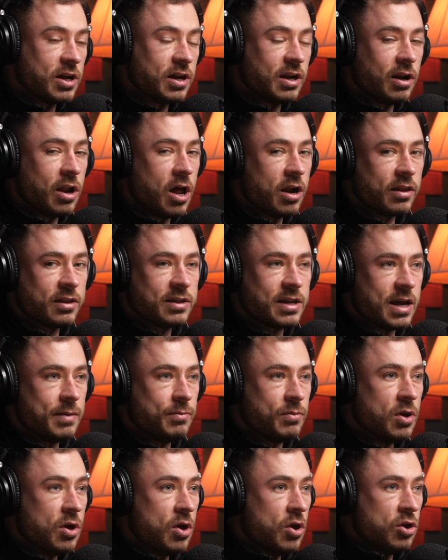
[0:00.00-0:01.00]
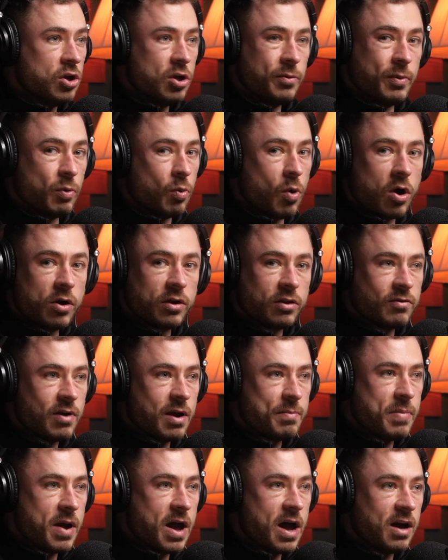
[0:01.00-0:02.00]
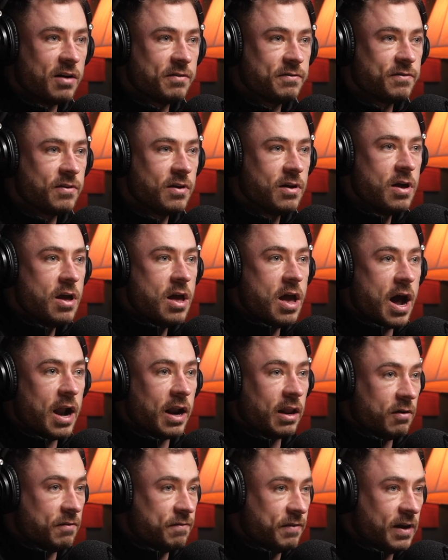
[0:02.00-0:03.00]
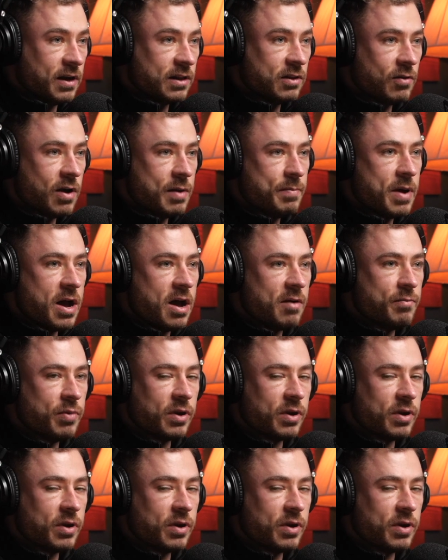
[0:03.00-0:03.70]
And a lot of the time, you'll be walking the right path and it'll feel like the right path.